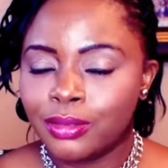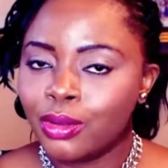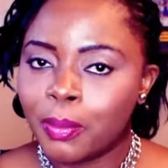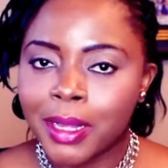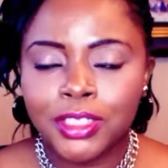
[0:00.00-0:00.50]

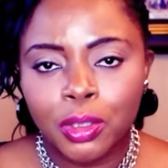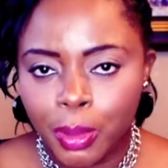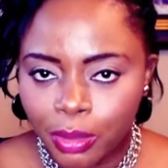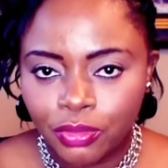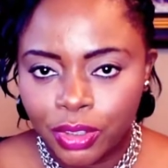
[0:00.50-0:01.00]
don't pass your
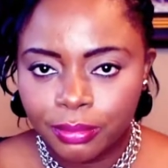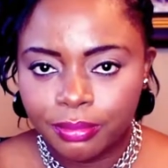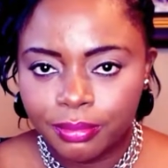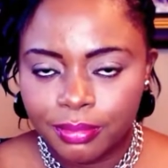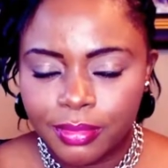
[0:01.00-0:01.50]
boundary.
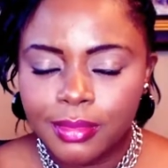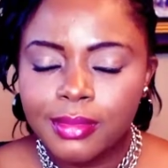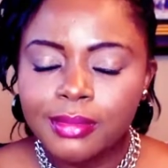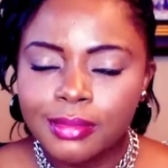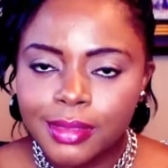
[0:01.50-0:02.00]

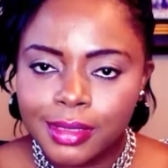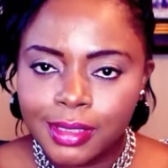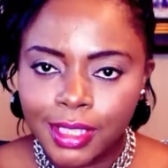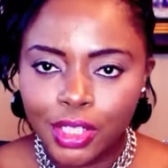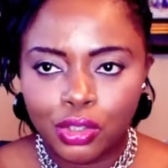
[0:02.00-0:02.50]

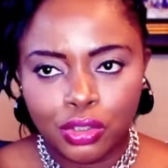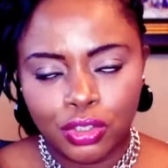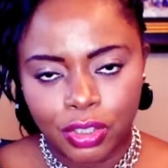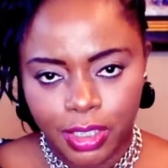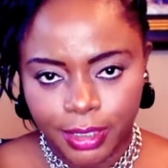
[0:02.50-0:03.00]
Stick to
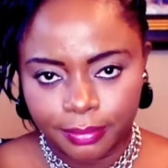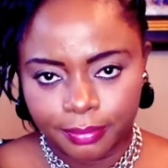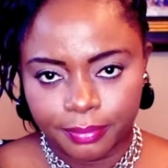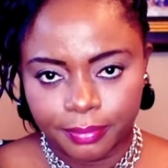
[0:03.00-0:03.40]
your lane.